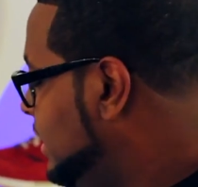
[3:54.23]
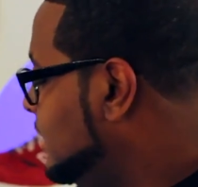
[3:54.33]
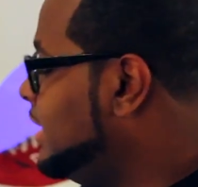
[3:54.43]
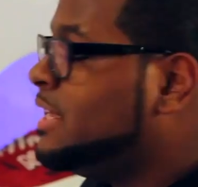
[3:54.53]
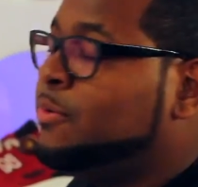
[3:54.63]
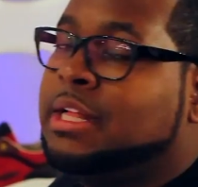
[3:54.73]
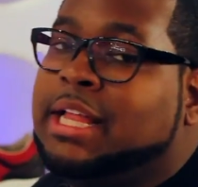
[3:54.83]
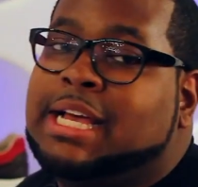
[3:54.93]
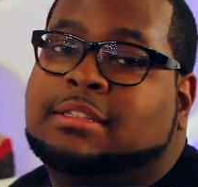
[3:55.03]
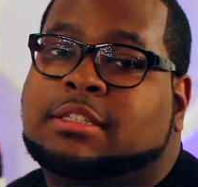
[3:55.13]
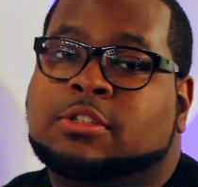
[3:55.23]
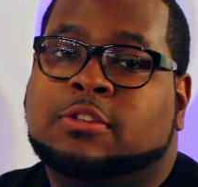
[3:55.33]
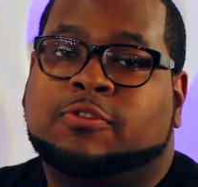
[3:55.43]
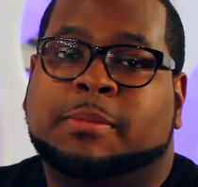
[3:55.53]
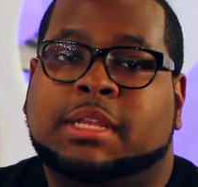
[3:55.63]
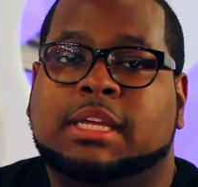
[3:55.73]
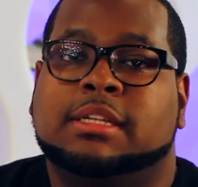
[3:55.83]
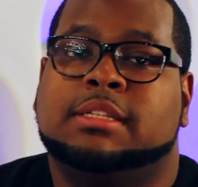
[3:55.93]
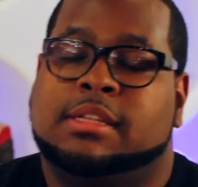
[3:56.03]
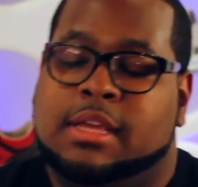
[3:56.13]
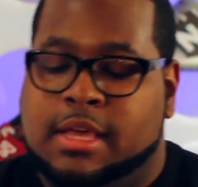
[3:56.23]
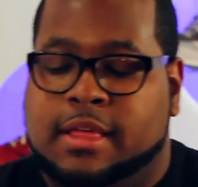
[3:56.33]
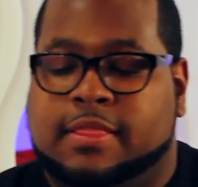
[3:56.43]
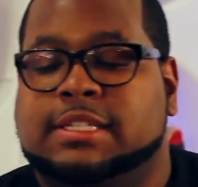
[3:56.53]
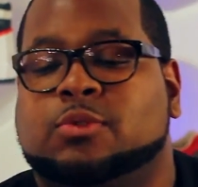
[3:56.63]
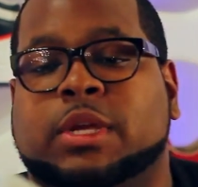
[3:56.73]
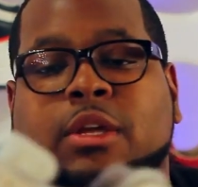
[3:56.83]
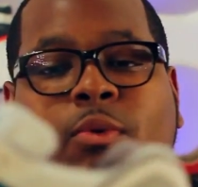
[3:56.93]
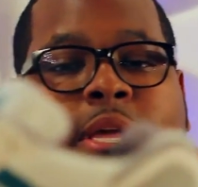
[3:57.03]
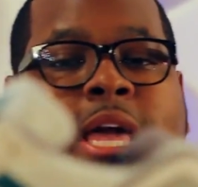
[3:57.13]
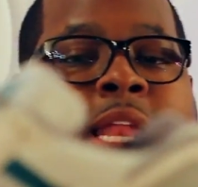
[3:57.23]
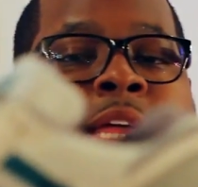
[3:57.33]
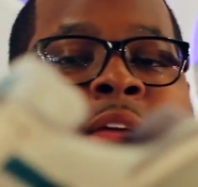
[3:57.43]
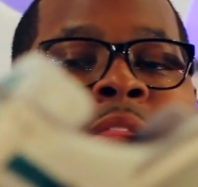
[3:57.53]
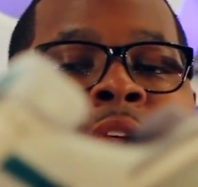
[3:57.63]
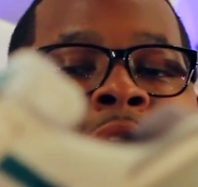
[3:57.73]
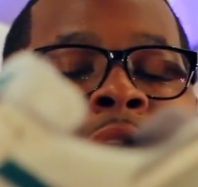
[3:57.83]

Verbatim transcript: Sticking with classic shoes from Adidas, this week we got in the